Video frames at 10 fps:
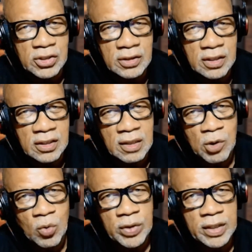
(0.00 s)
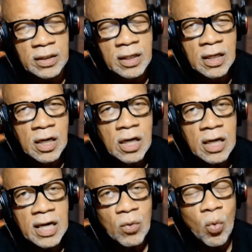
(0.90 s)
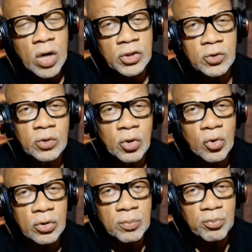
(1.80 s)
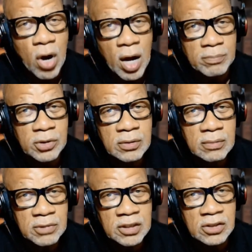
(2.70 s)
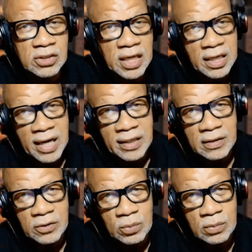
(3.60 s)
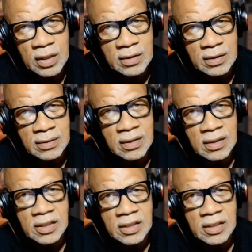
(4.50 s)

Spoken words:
can come up with once you learn the prompts, because AI can do nothing unless